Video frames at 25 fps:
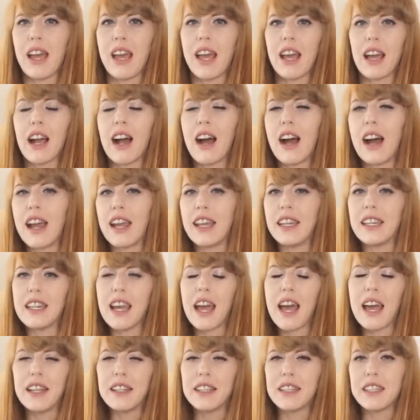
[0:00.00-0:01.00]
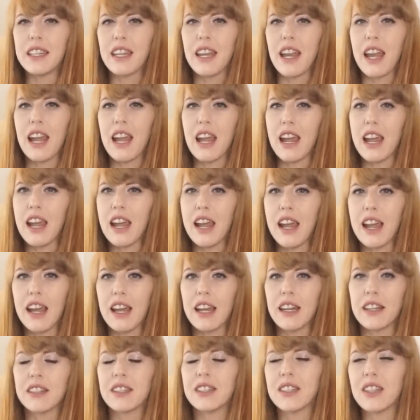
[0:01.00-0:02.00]
some like high
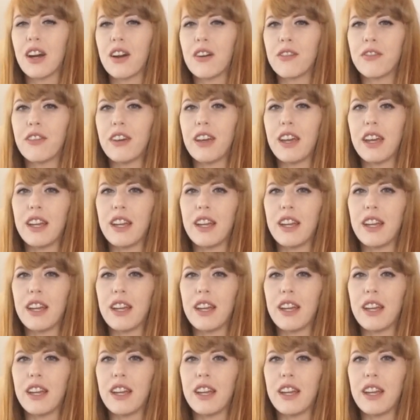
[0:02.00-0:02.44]
intensity